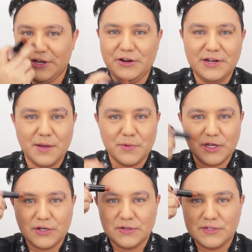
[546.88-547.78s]
here and I'm
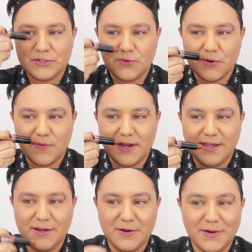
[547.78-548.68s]
gonna contour right
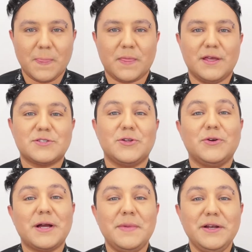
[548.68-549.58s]
here. Okay, so
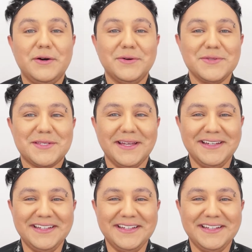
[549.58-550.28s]
look at my nose.